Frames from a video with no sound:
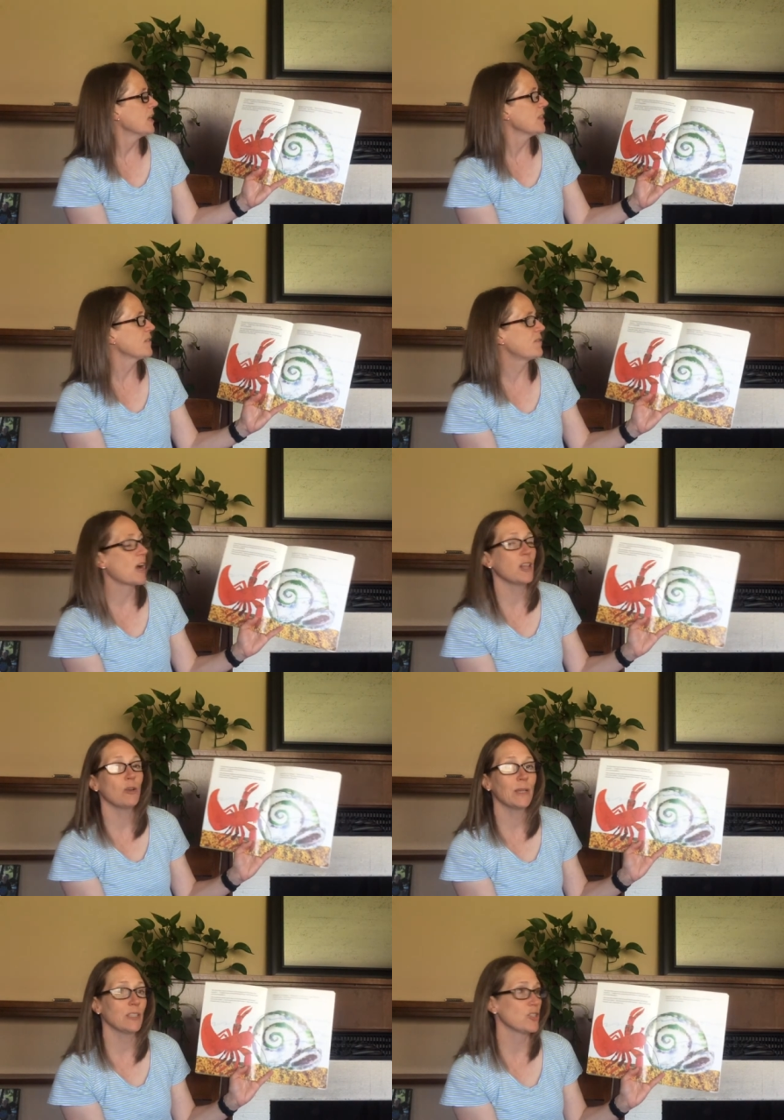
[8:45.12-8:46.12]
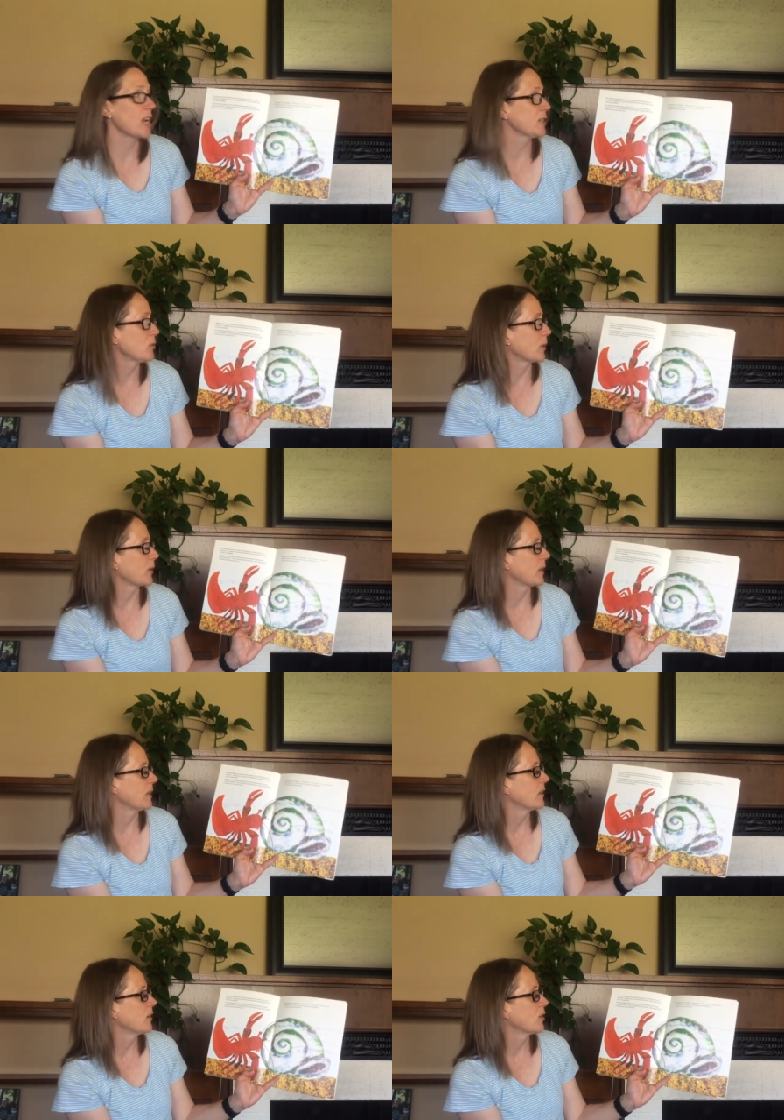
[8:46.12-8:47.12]
The following January,
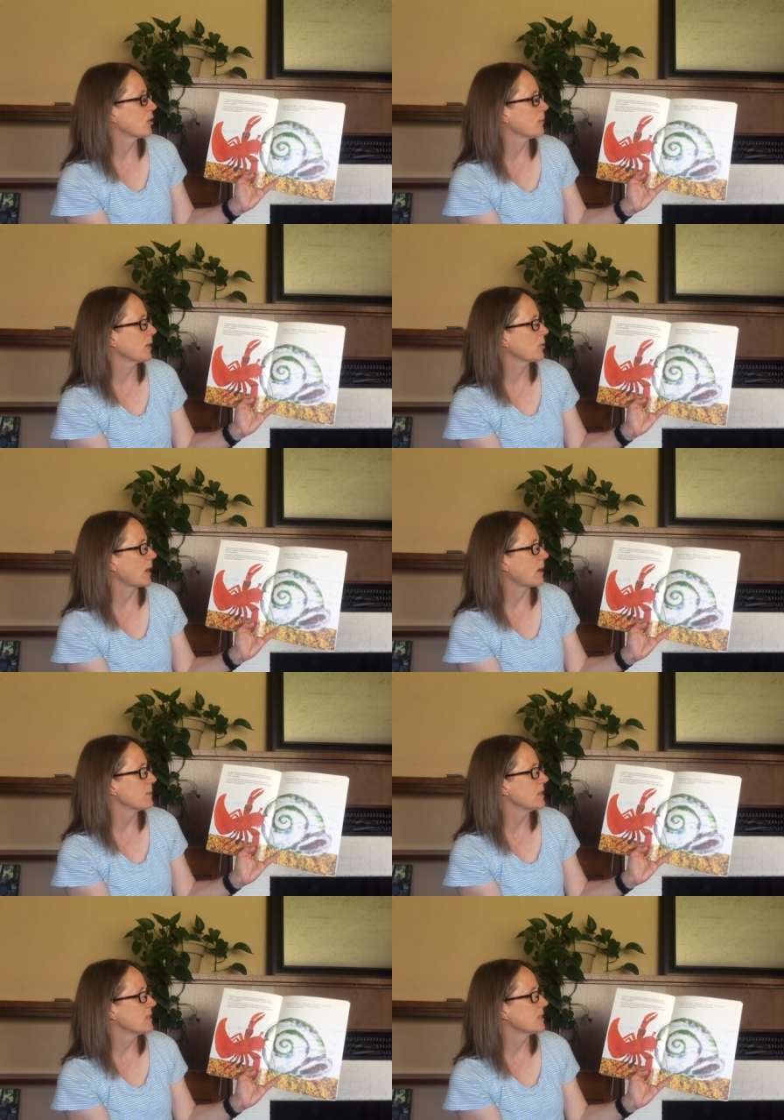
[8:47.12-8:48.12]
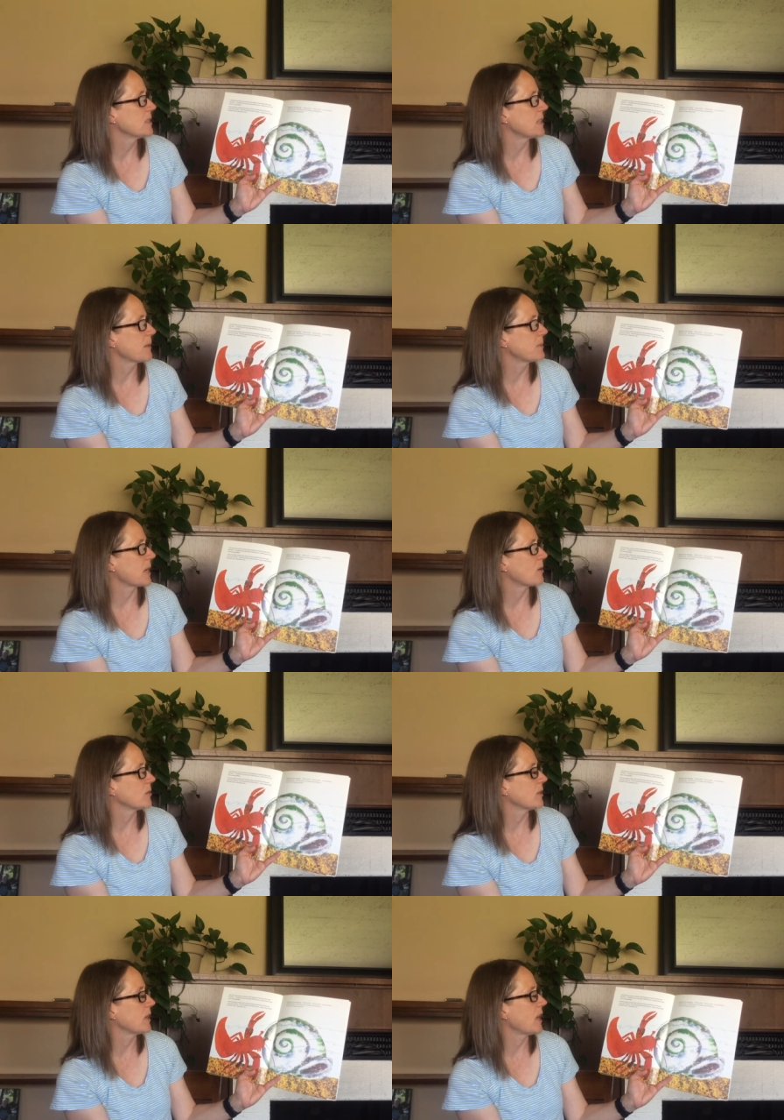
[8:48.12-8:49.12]
Hermit Crab stepped out
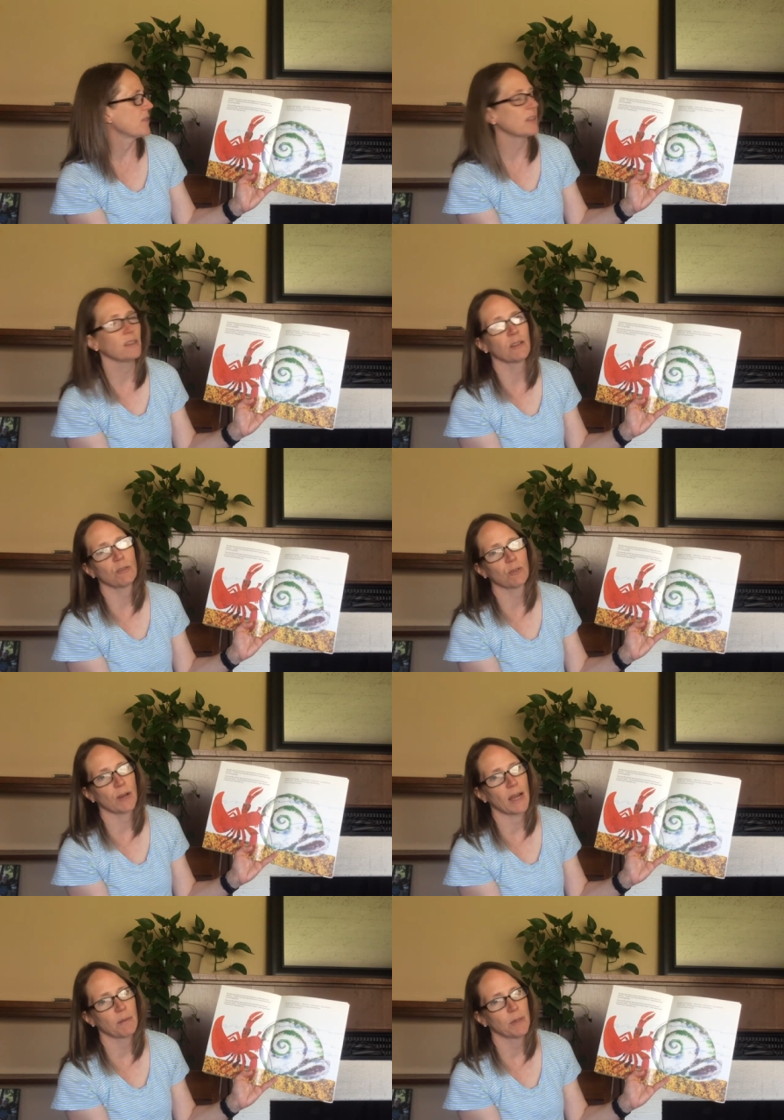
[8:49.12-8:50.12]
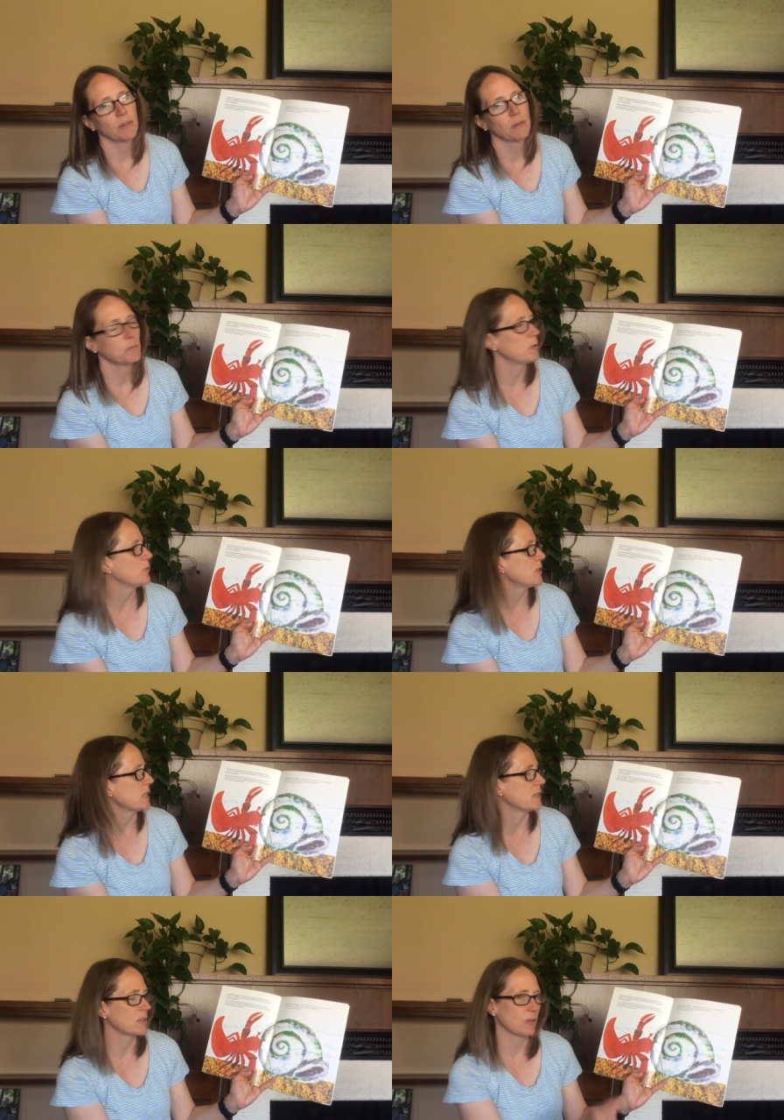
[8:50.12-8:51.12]
and the little crab moved
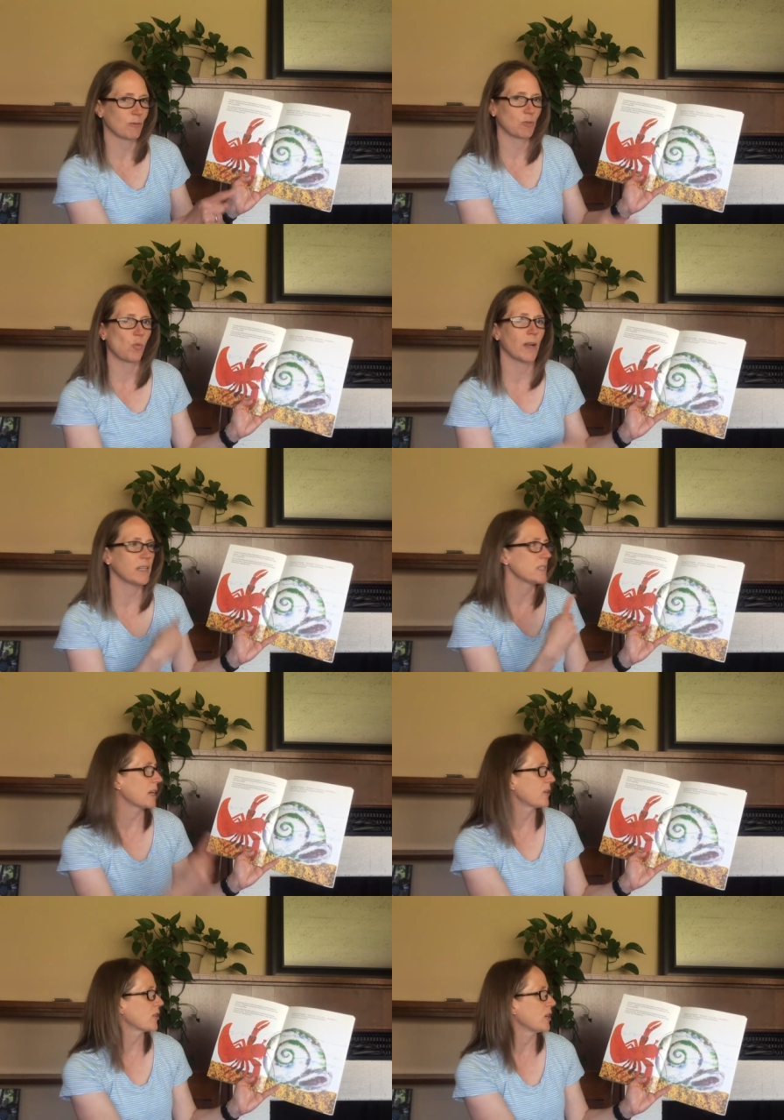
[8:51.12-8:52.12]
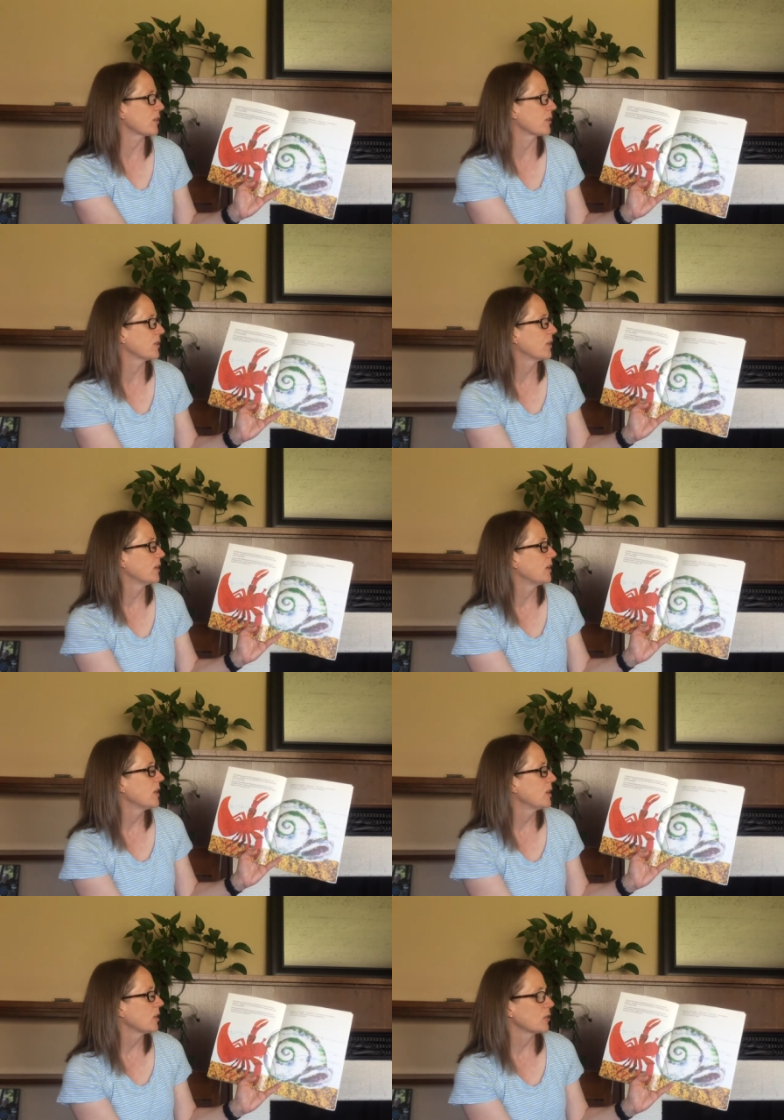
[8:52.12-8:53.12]
in. So it was one entire year,
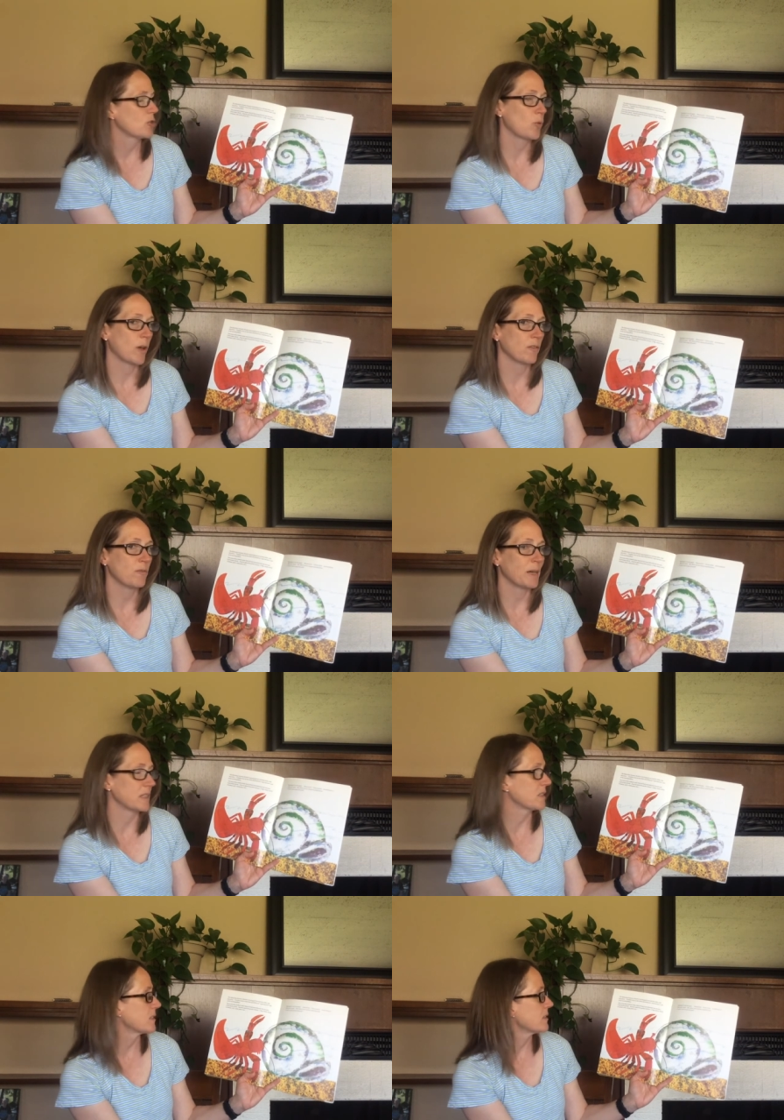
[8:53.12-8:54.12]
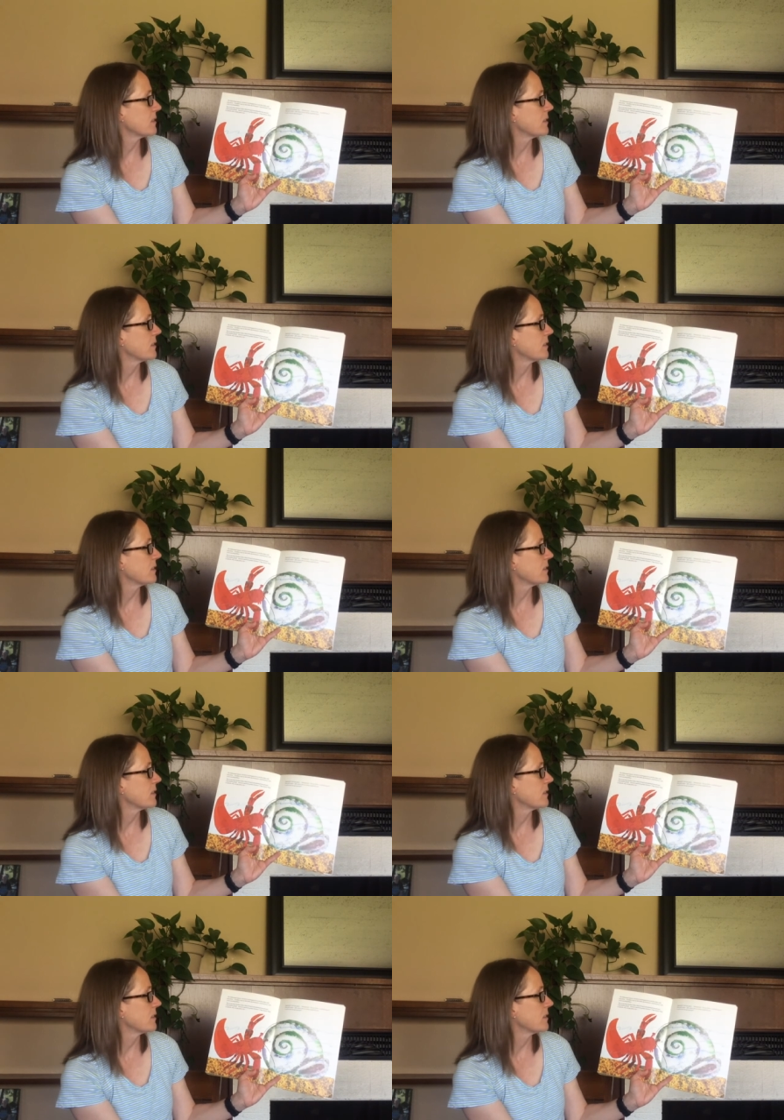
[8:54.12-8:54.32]
12 months.